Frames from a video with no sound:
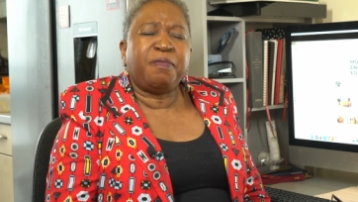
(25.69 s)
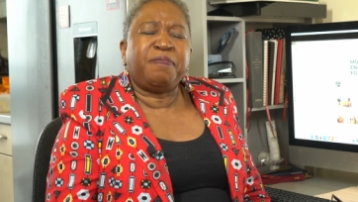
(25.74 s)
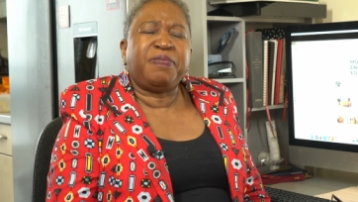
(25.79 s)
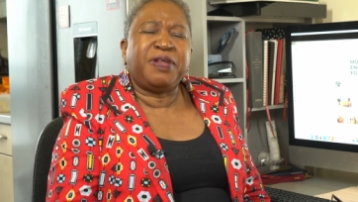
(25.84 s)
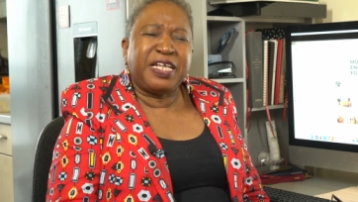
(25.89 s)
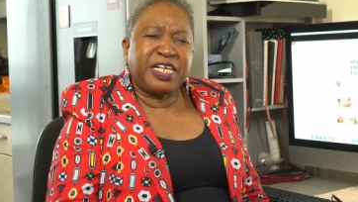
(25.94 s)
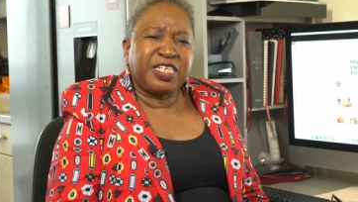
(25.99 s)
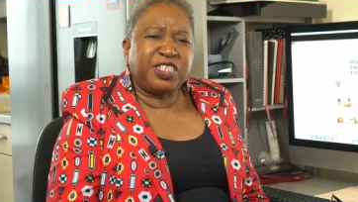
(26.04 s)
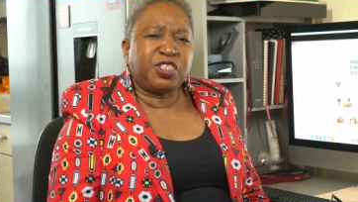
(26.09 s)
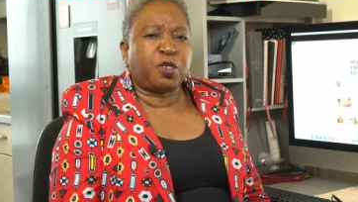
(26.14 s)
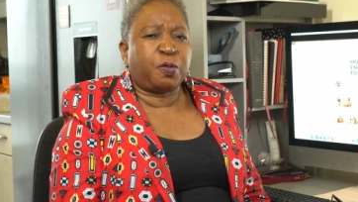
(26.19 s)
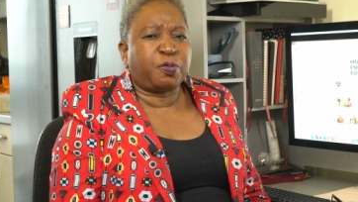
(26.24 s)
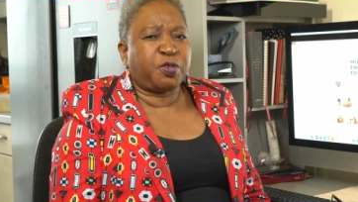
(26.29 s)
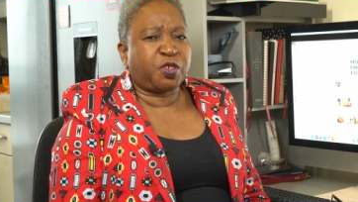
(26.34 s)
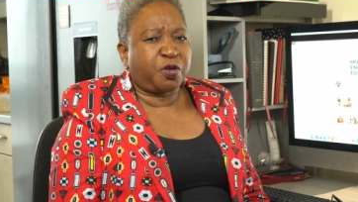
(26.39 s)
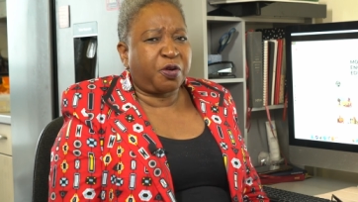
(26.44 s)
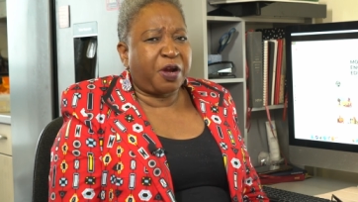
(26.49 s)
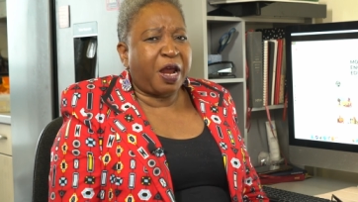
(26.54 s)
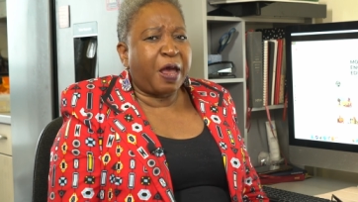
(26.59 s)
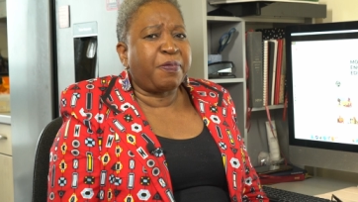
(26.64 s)
Please
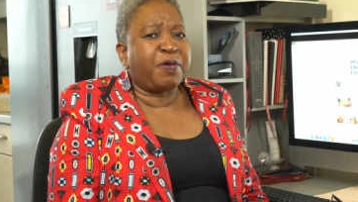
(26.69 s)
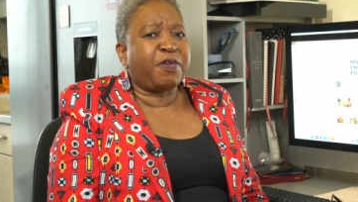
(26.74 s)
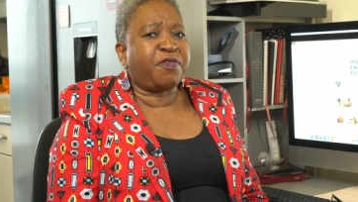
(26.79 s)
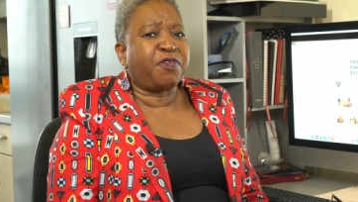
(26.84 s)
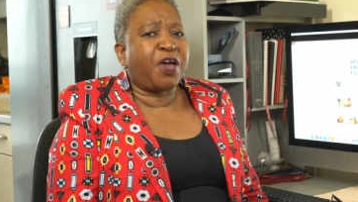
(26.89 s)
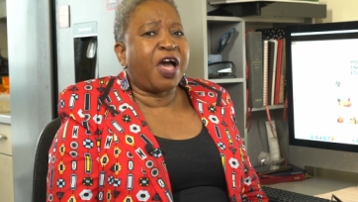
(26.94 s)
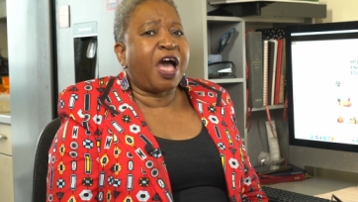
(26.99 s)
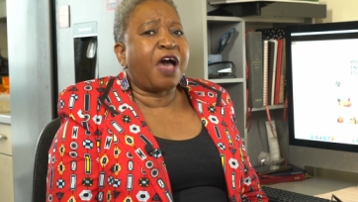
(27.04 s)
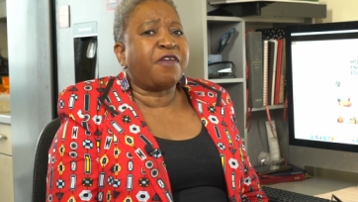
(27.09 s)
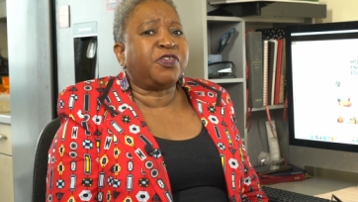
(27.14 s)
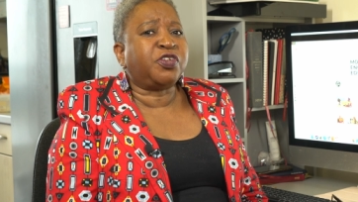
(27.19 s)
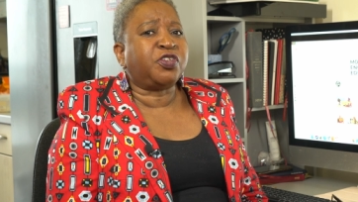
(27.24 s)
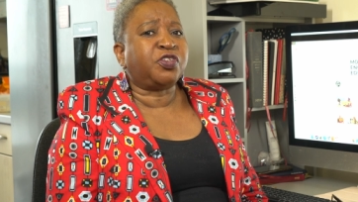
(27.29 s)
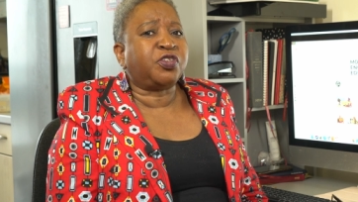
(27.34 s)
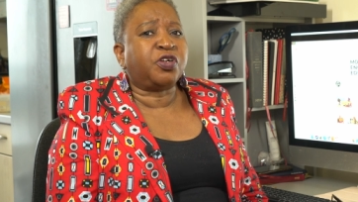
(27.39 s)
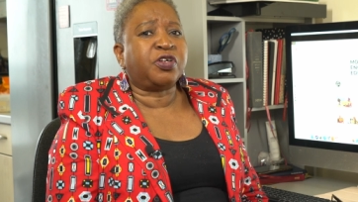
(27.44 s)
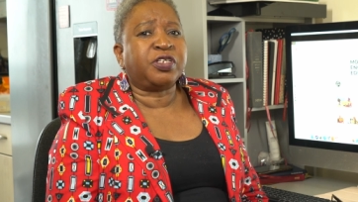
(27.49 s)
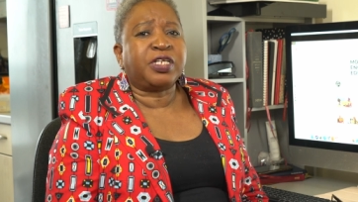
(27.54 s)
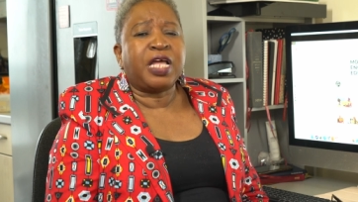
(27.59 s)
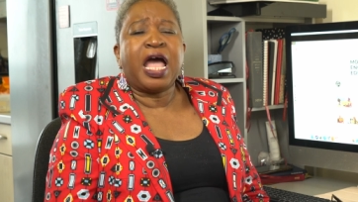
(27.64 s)
subscribe if you haven't
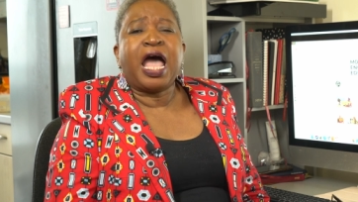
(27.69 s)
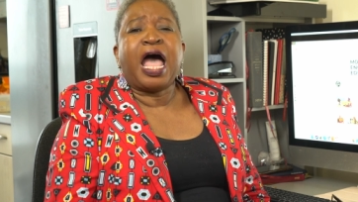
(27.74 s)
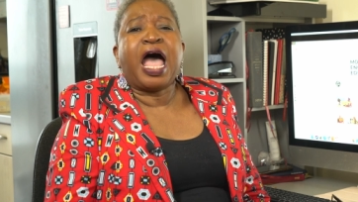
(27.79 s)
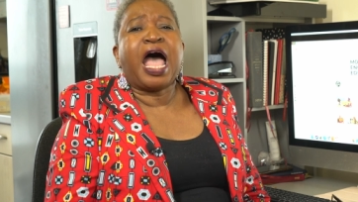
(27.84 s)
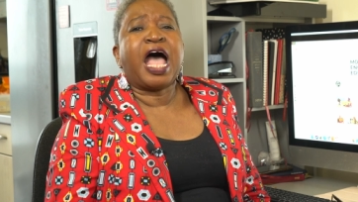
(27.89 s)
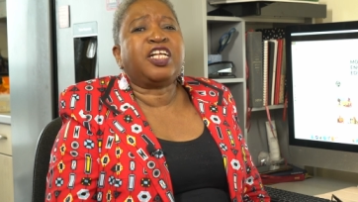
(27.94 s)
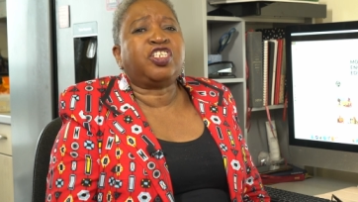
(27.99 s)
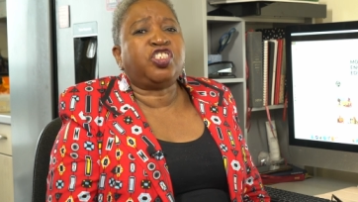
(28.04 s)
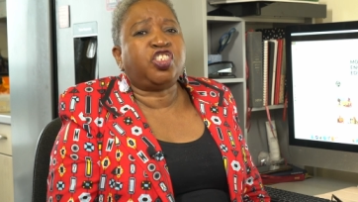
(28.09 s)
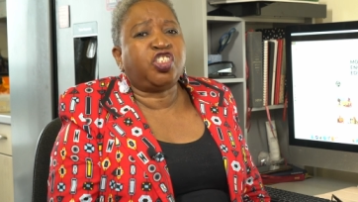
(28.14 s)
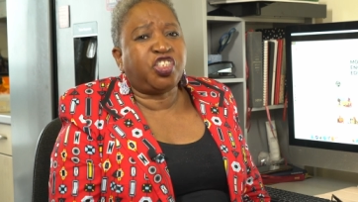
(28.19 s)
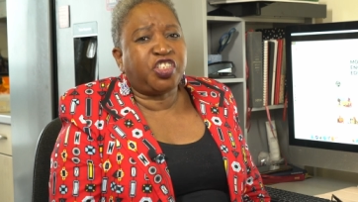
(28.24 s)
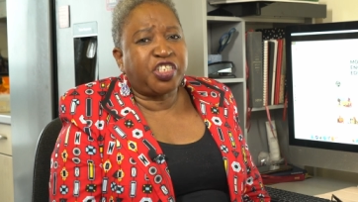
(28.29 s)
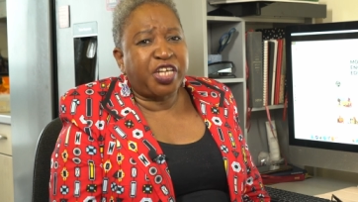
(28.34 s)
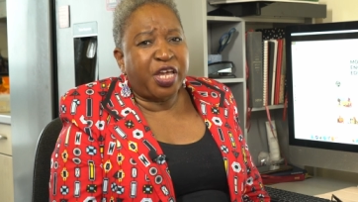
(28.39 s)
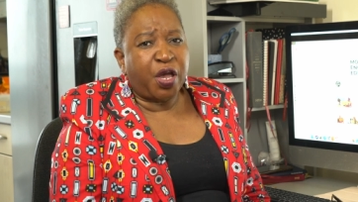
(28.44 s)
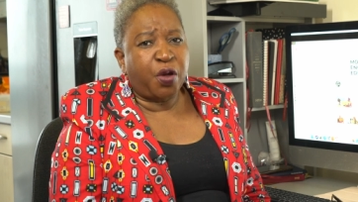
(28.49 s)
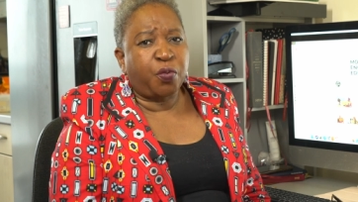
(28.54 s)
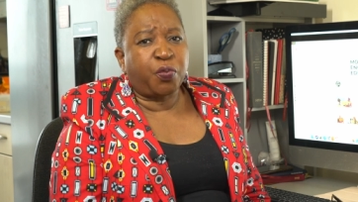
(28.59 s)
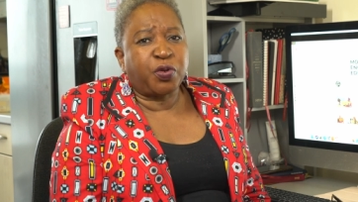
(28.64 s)
done and
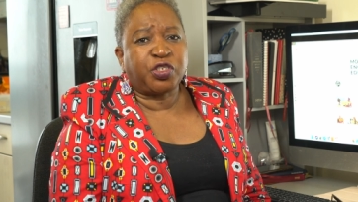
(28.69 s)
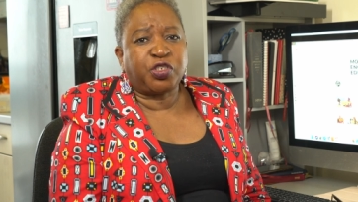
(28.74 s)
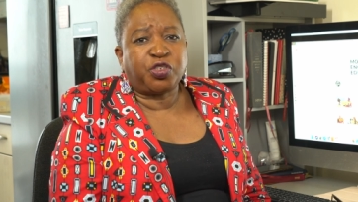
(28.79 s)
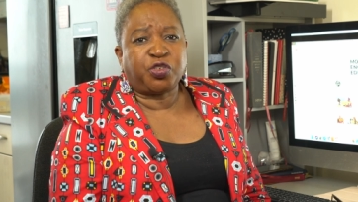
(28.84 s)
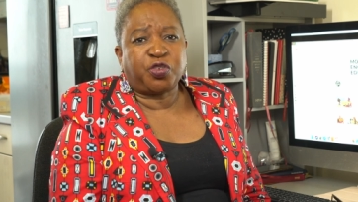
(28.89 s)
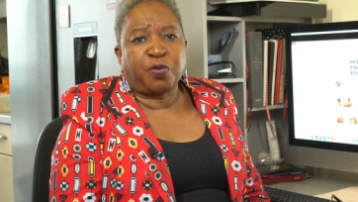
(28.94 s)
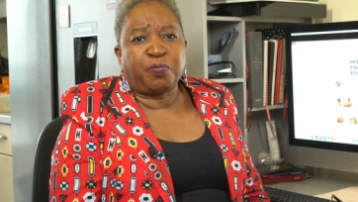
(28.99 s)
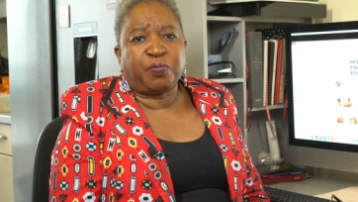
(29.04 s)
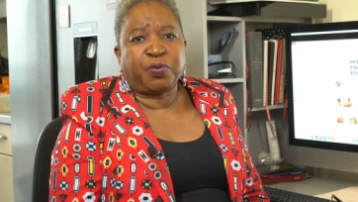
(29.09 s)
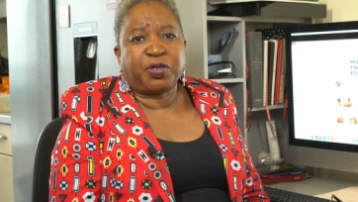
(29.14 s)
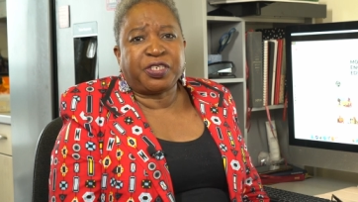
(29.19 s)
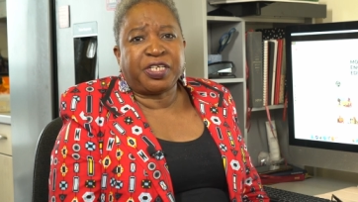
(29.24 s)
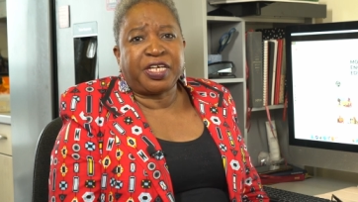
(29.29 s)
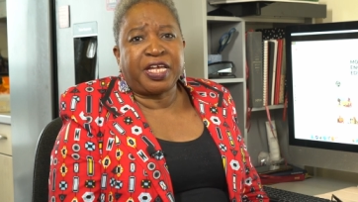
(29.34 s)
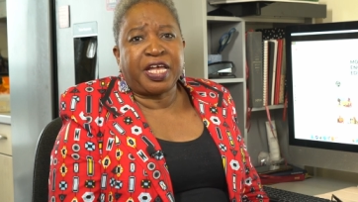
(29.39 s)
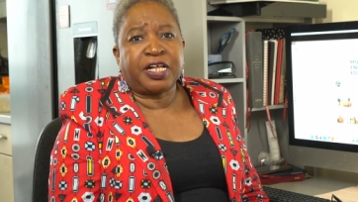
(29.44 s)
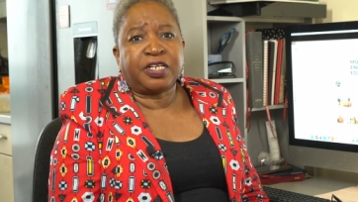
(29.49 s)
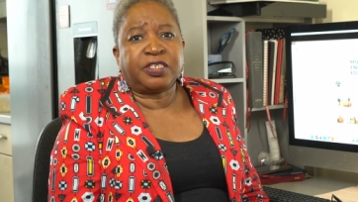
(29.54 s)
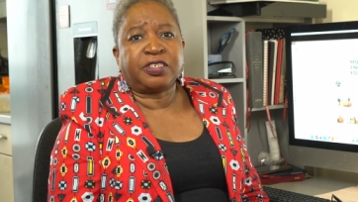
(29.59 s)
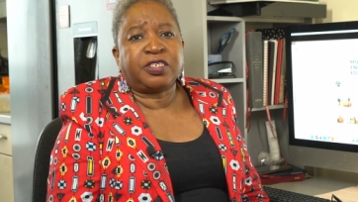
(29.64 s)
share with somebody
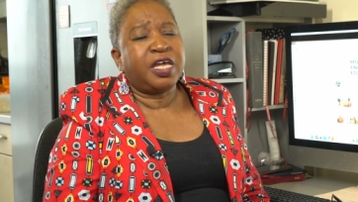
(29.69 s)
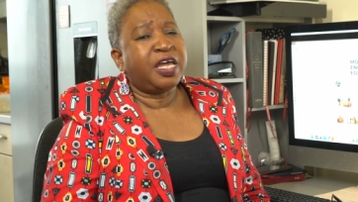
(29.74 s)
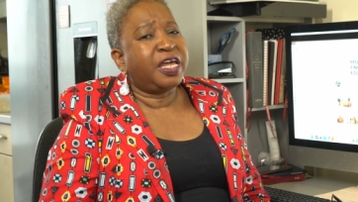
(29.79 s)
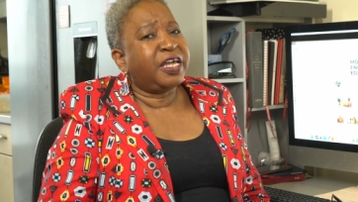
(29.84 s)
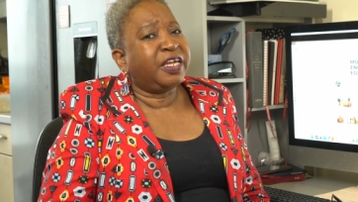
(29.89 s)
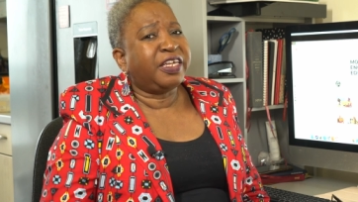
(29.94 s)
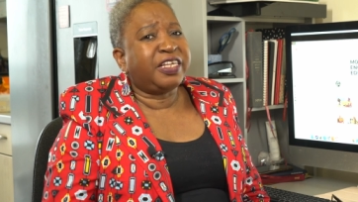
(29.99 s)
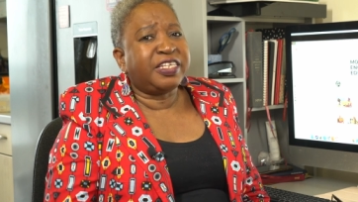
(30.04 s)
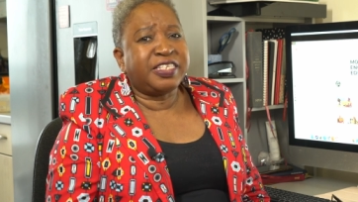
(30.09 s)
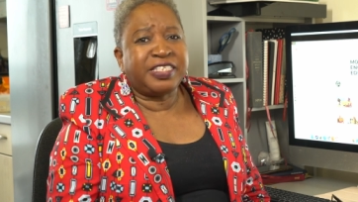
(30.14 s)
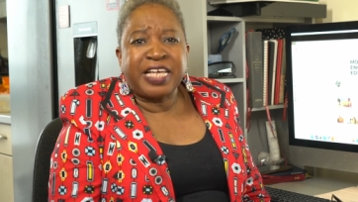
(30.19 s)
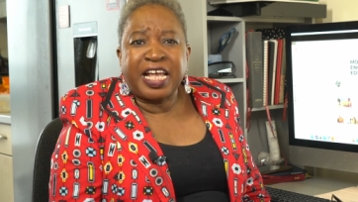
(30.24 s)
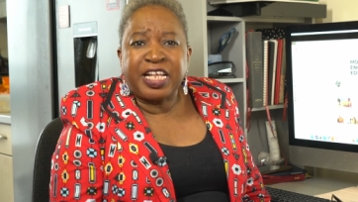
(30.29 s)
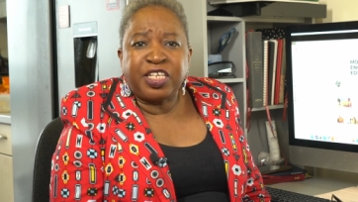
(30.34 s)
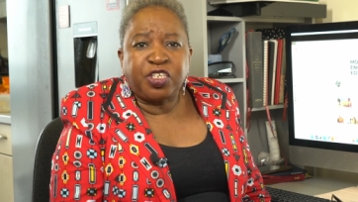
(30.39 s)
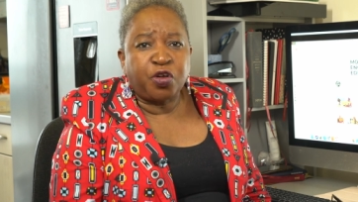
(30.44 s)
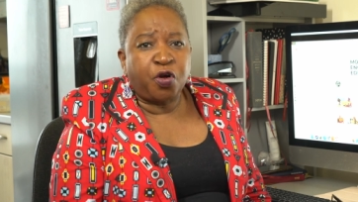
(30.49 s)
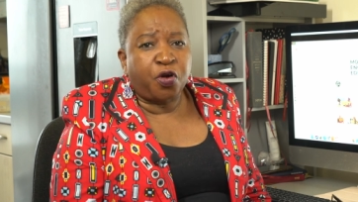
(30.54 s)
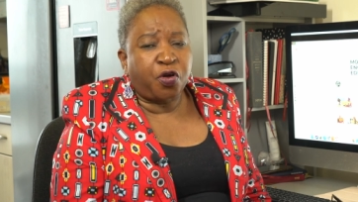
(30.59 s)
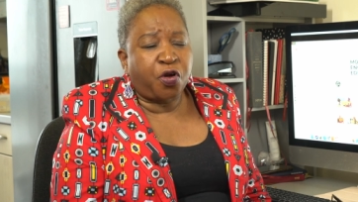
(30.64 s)
else
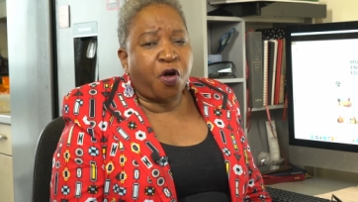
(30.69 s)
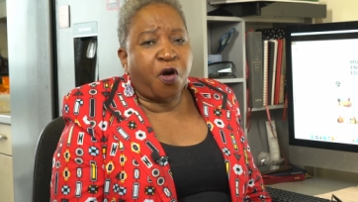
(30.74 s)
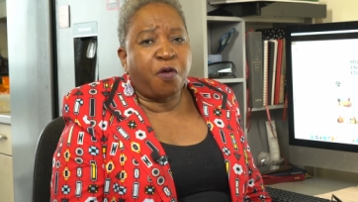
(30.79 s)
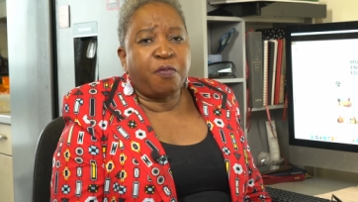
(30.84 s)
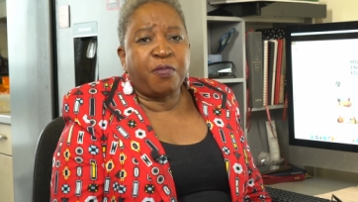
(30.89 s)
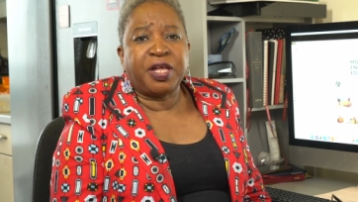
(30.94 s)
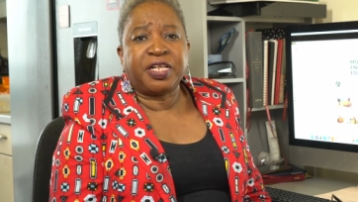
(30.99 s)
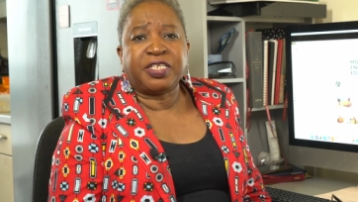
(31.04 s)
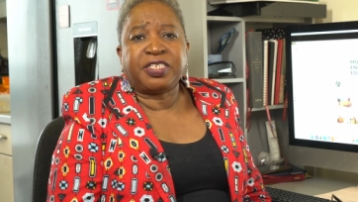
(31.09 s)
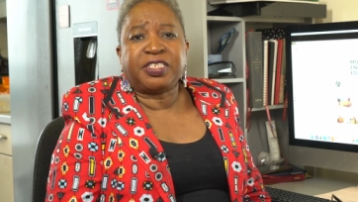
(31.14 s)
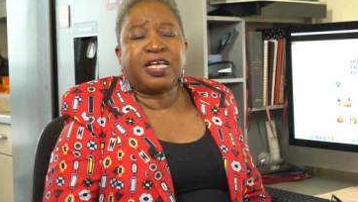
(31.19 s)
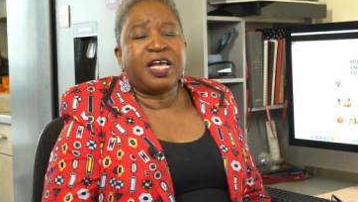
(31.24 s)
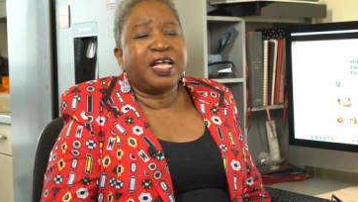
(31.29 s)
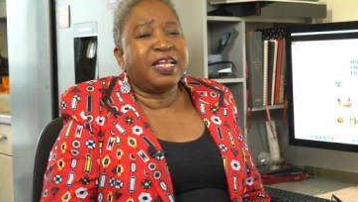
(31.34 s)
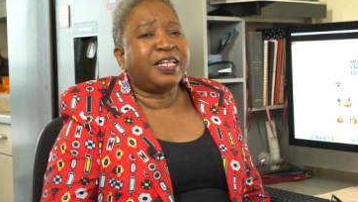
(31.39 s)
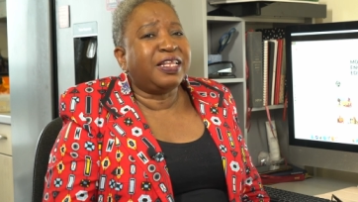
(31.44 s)
send your comments,